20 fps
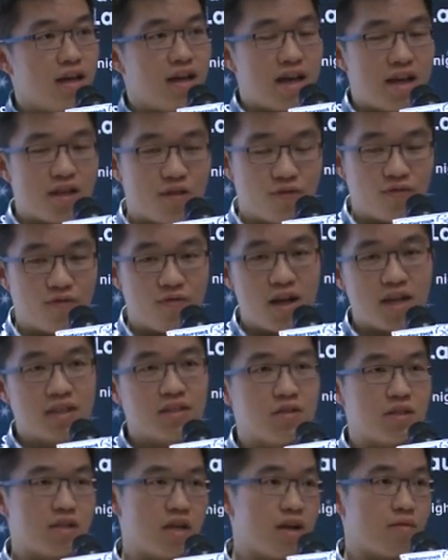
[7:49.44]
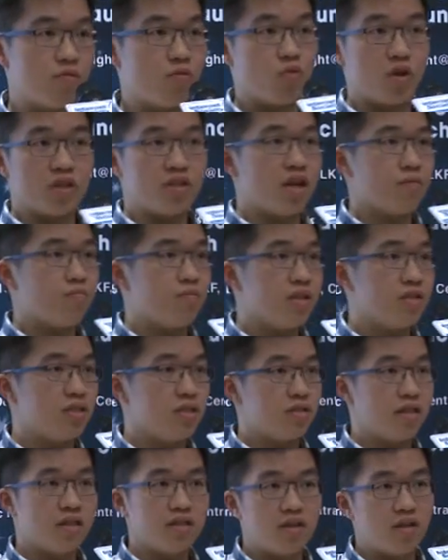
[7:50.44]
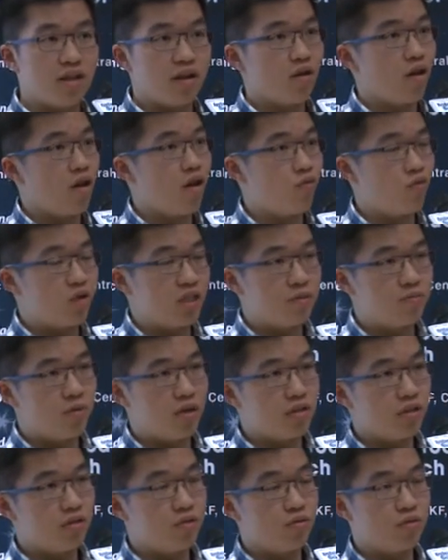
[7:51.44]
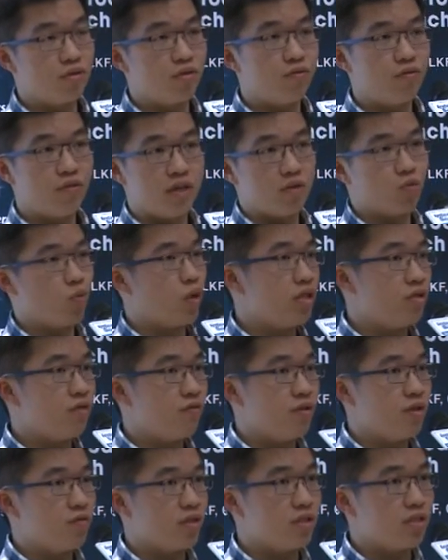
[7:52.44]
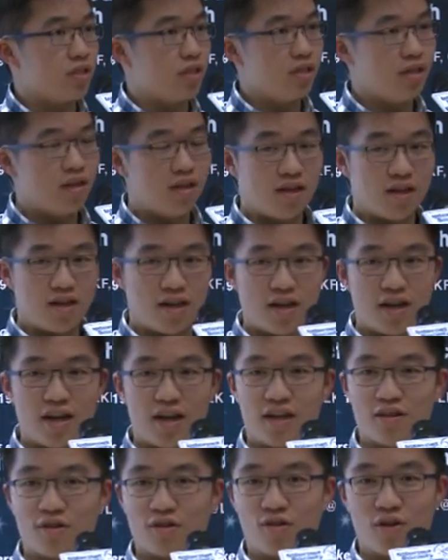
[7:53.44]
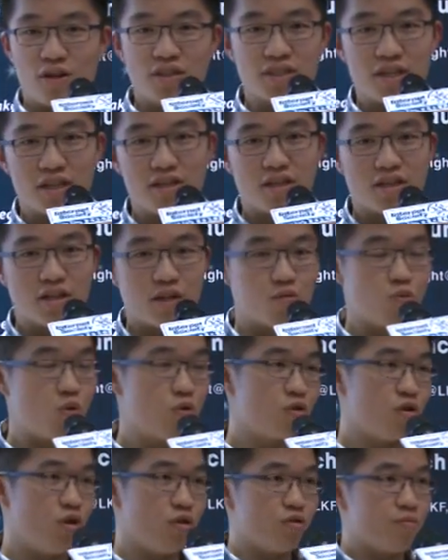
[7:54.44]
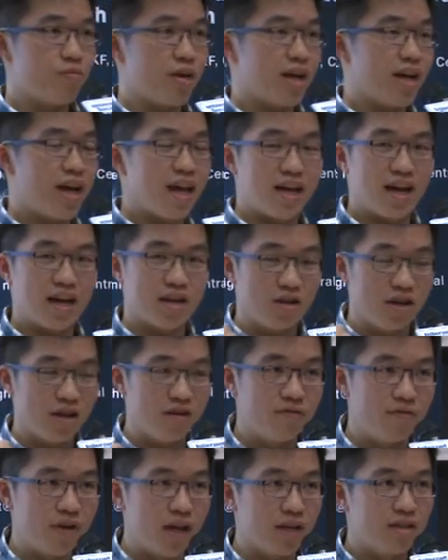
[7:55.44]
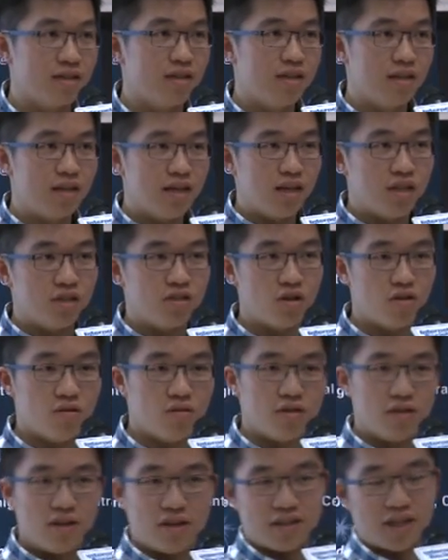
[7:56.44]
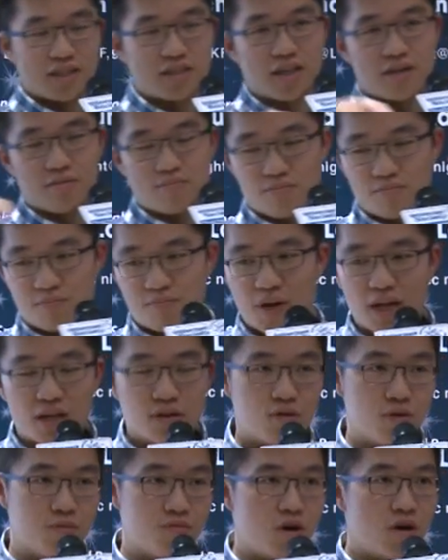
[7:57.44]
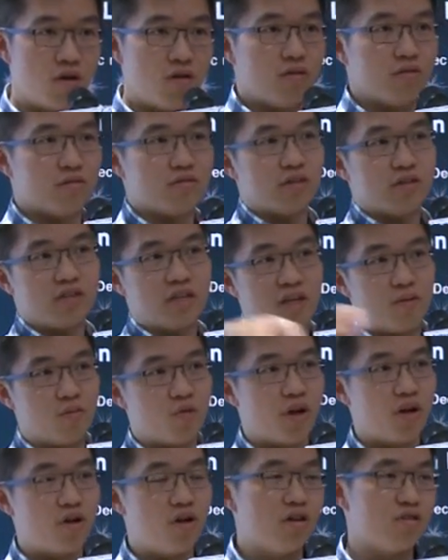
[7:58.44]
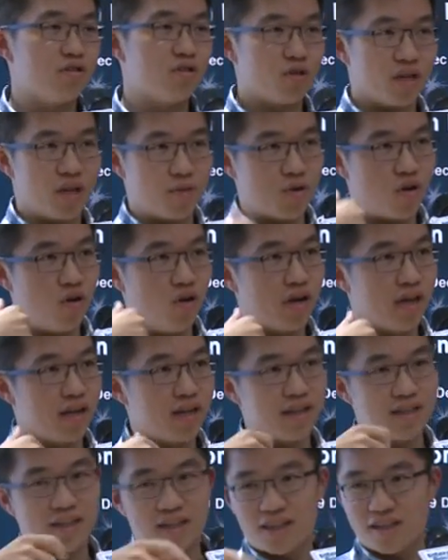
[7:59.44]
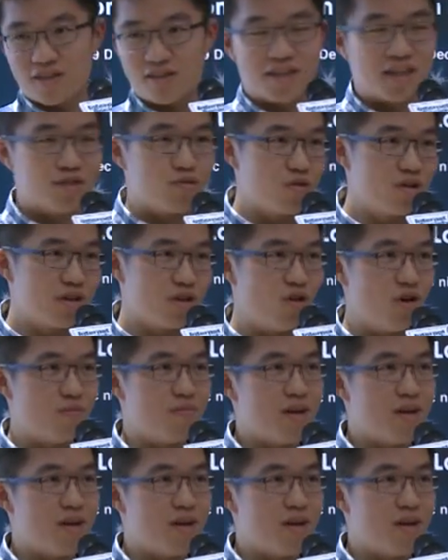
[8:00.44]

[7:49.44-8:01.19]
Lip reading: And the vans, when they are busy, they are not responding to the radio frequency. And the calling center, they won't call you back, hey, I got a van. So there's a big loophole, keep going on, you keep calling, and they don't call